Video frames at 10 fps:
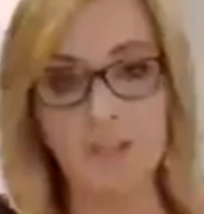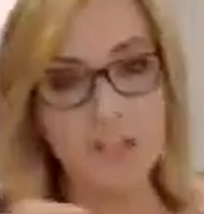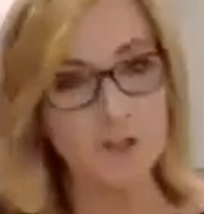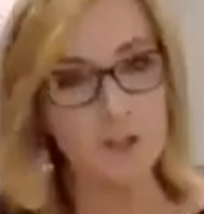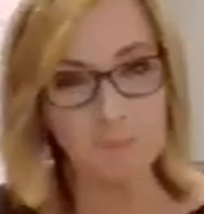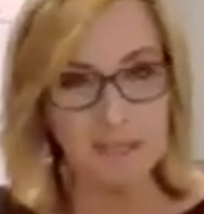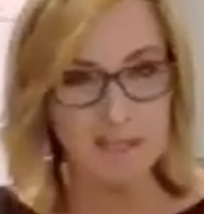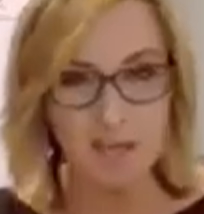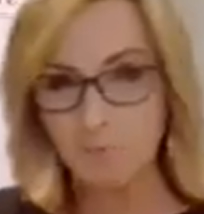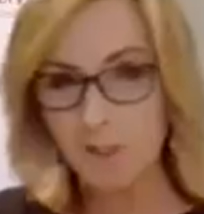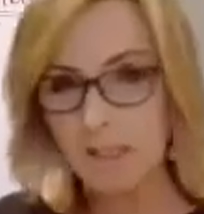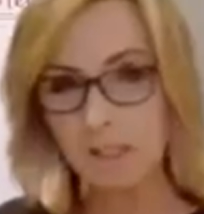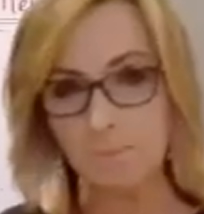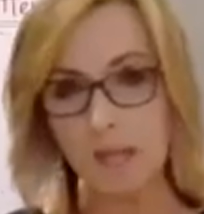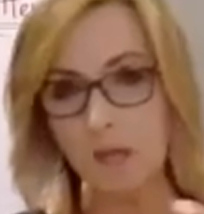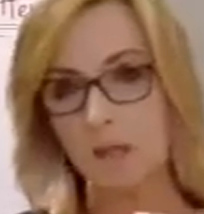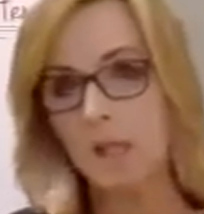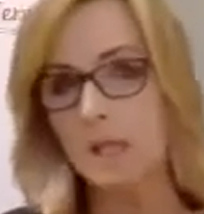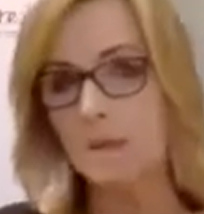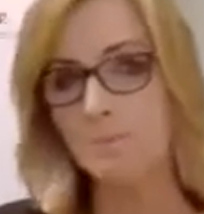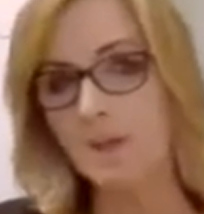it should be in every email, but